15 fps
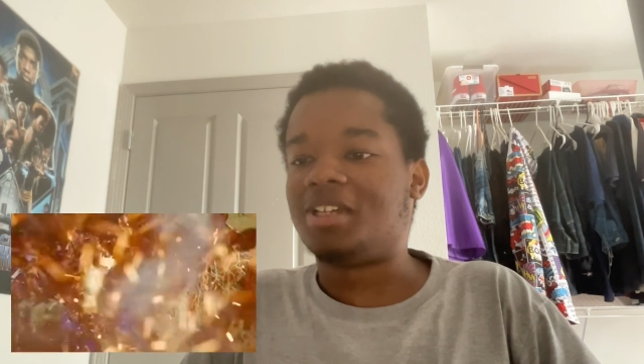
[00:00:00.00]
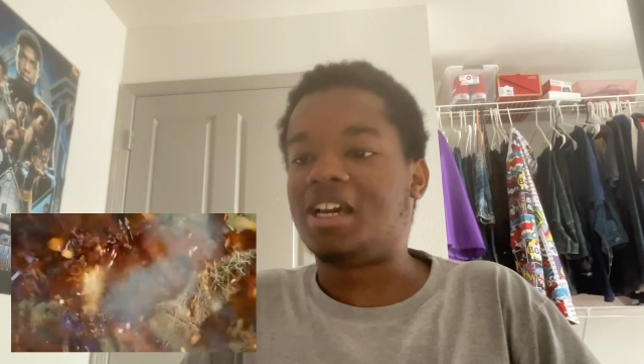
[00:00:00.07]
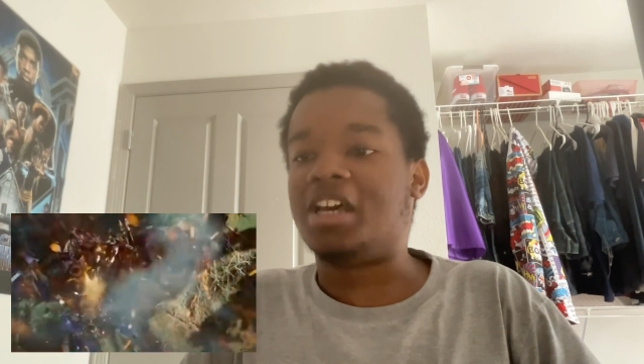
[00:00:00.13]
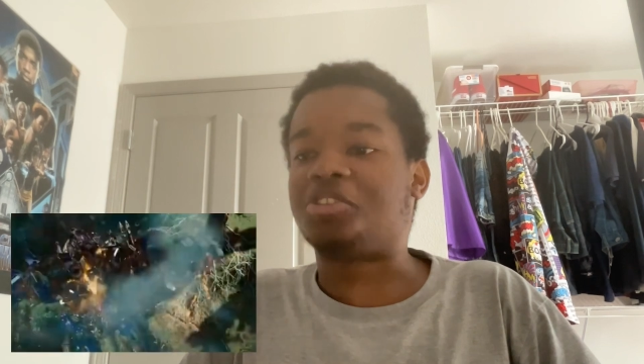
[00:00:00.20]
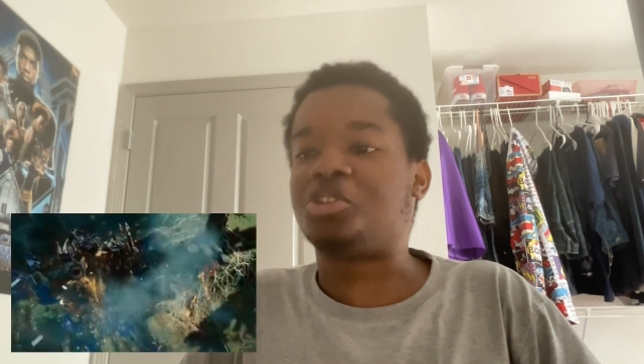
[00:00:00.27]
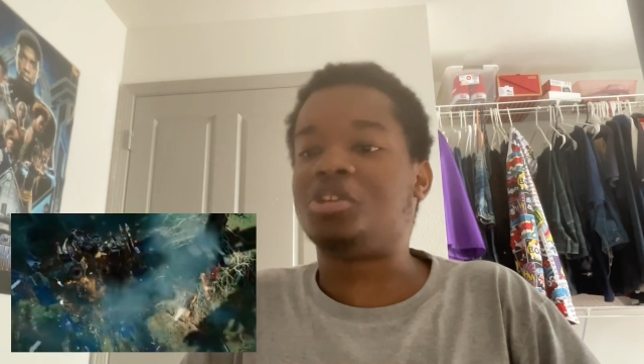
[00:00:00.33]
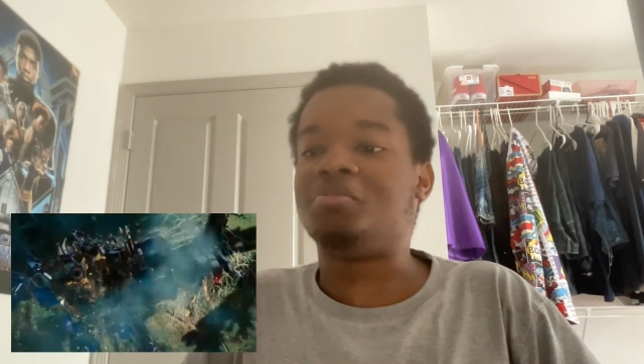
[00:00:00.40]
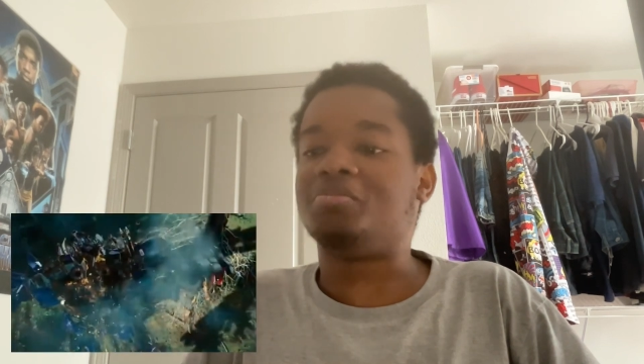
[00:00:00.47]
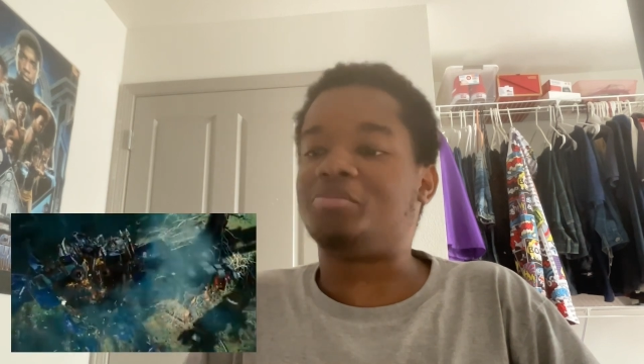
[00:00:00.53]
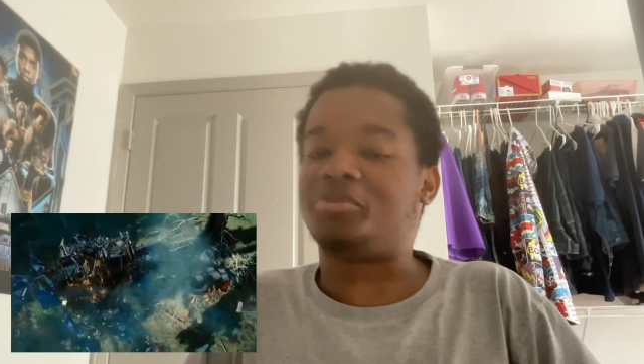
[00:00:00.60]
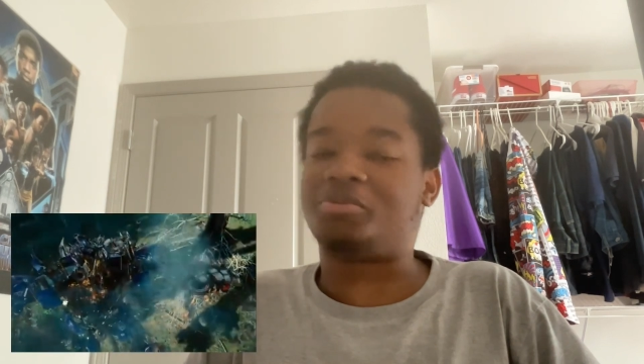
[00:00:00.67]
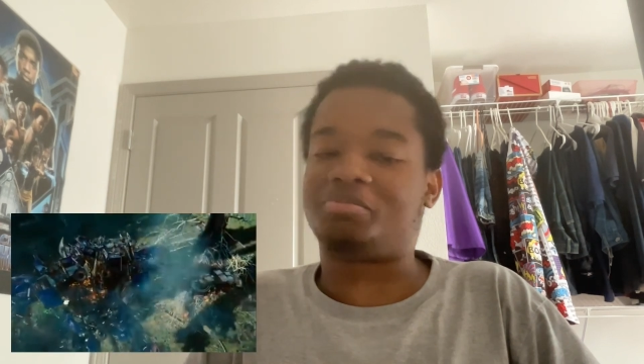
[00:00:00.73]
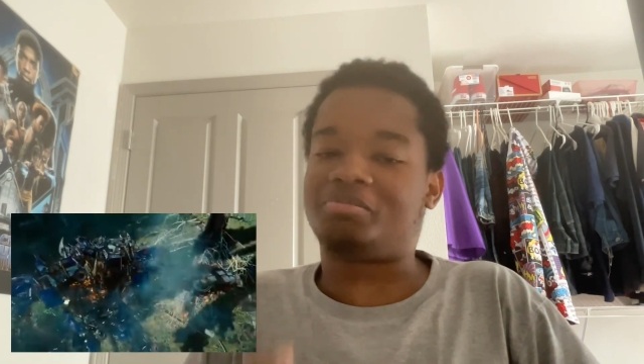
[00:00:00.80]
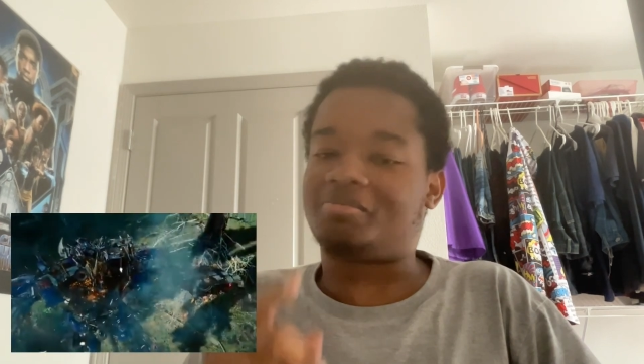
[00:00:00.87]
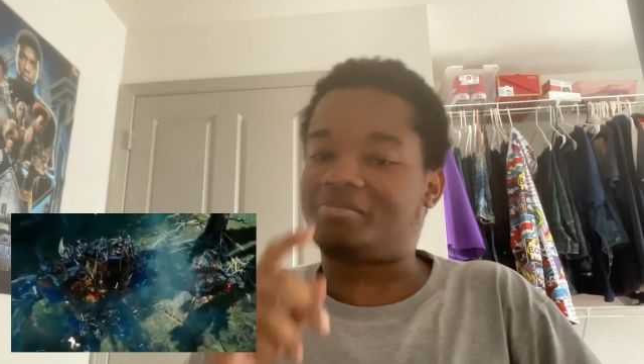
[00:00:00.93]
I think
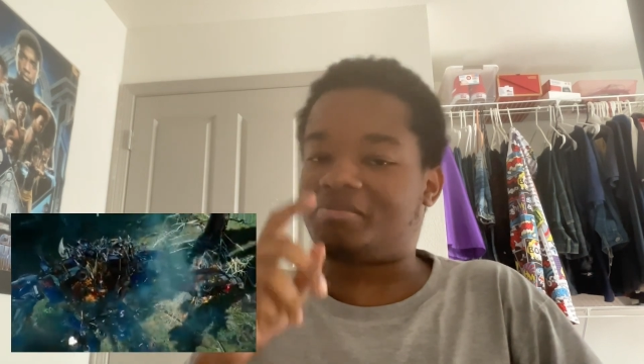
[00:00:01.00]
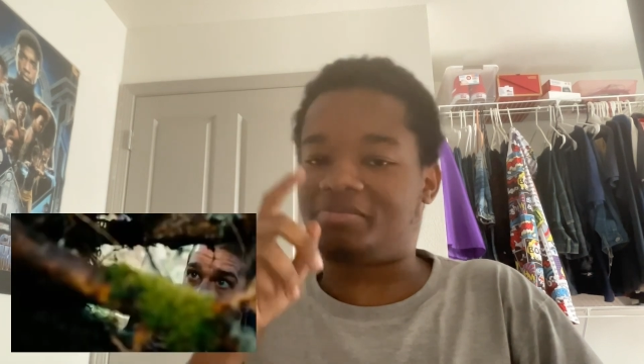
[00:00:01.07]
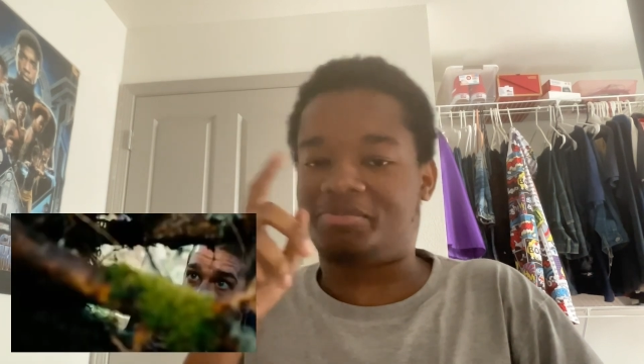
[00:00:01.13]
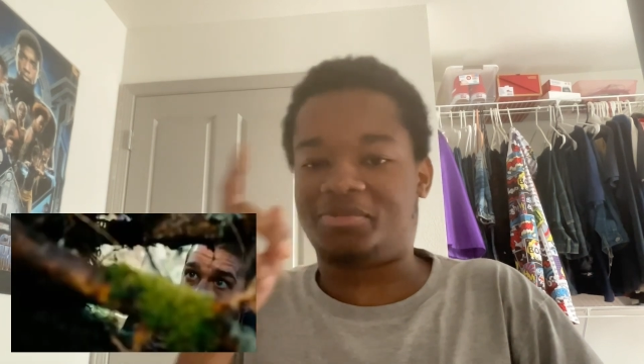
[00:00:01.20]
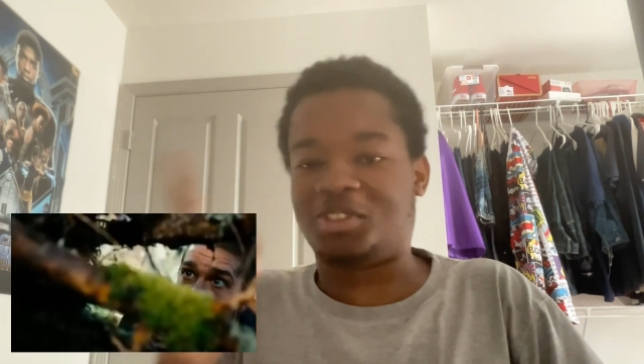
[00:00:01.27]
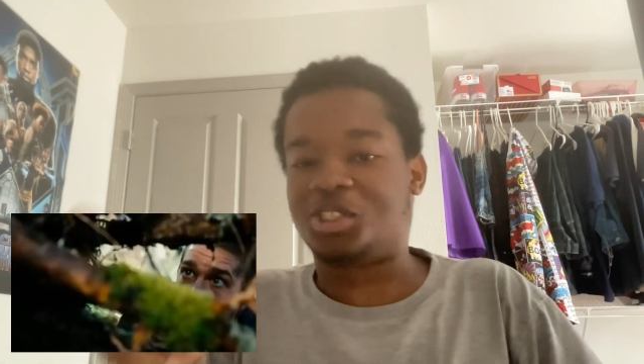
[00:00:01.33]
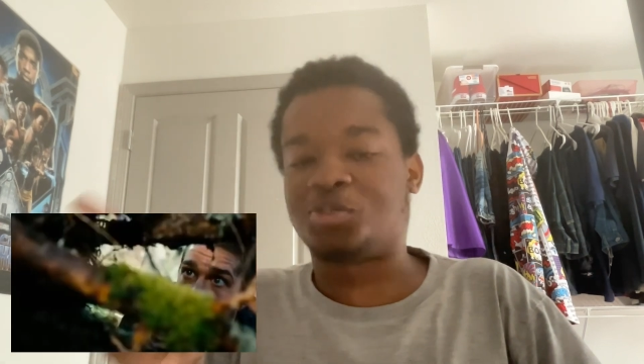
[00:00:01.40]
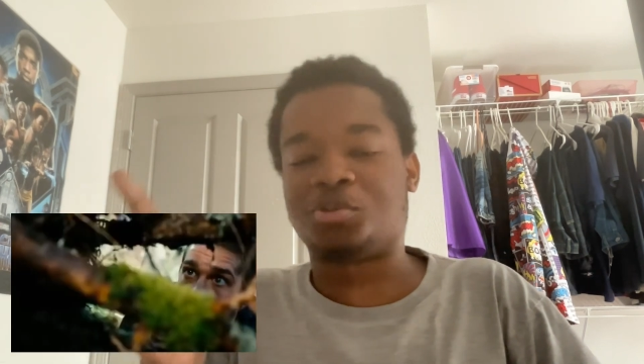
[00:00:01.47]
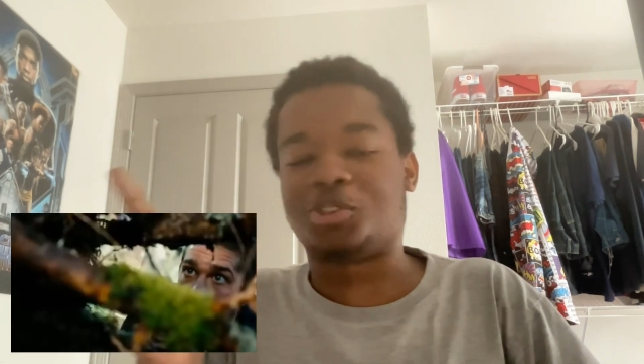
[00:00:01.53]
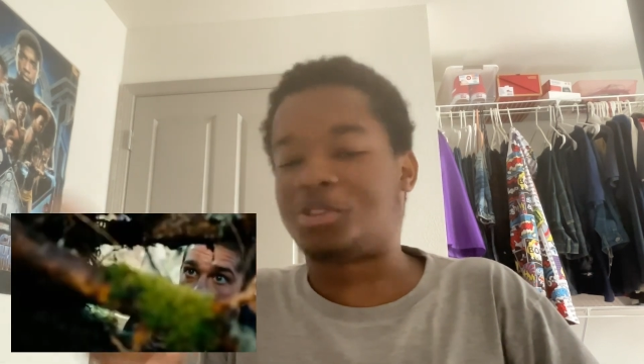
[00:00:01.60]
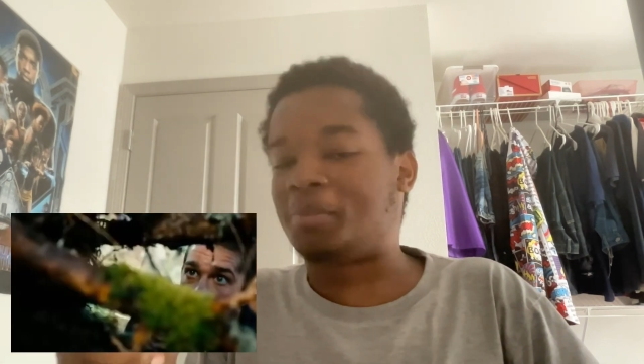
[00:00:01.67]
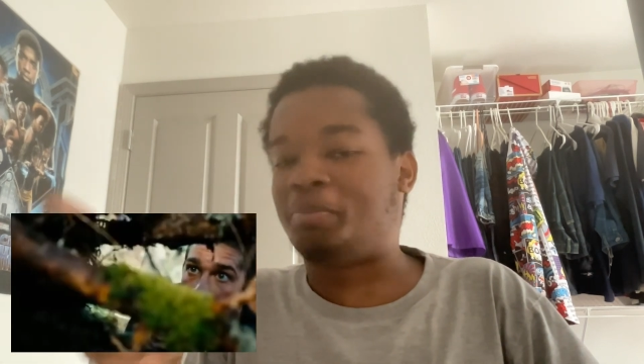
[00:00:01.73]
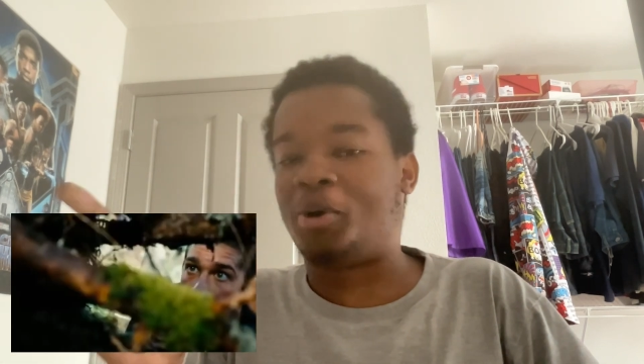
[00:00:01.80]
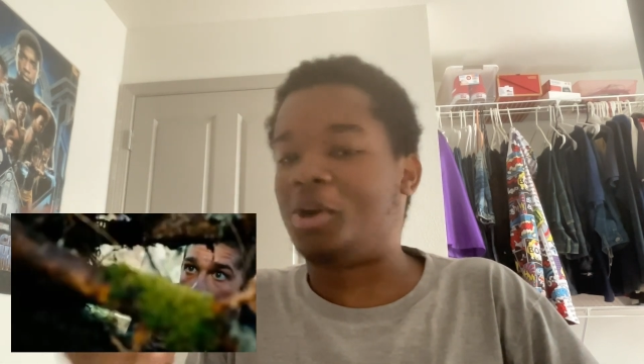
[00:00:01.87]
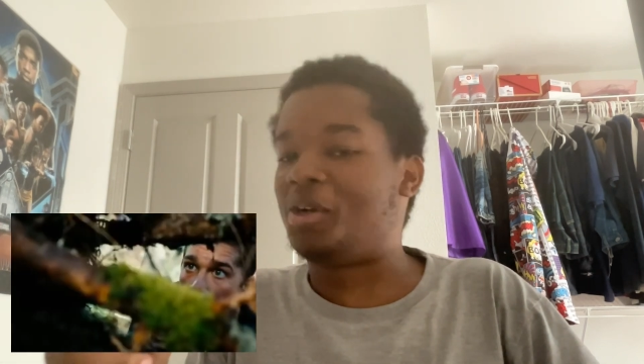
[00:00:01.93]
this was
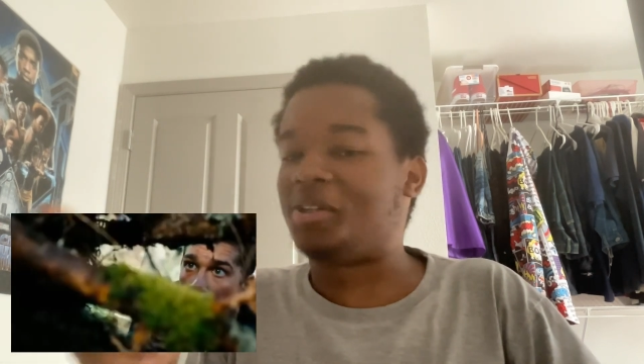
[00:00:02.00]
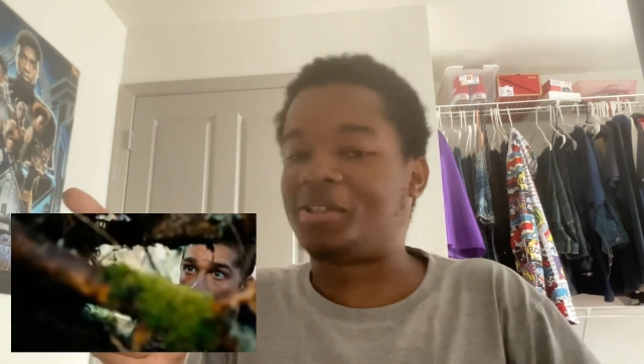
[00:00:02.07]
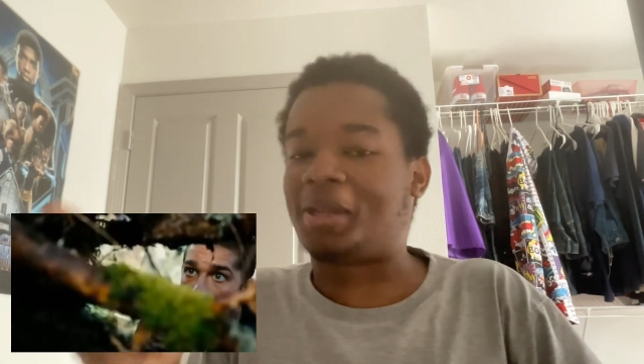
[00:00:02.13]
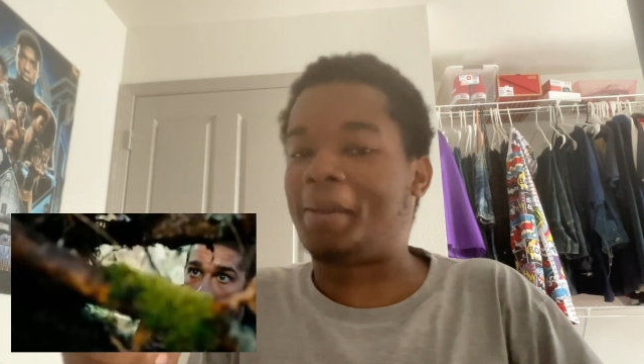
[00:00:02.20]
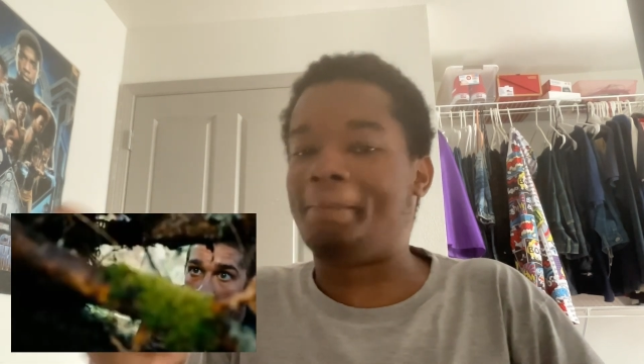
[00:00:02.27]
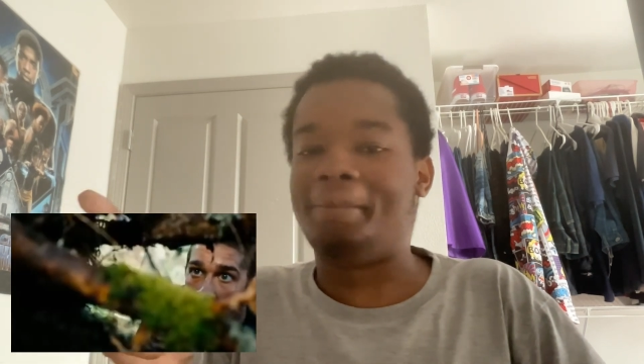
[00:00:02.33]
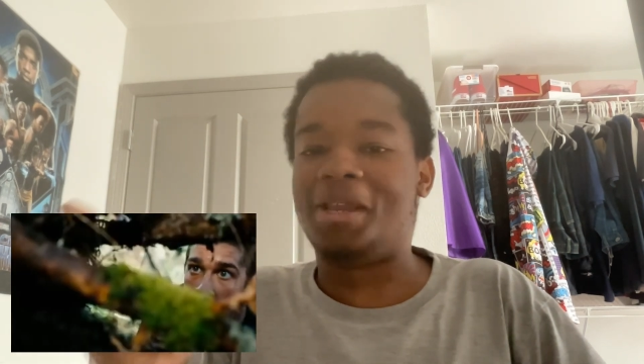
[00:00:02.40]
the part that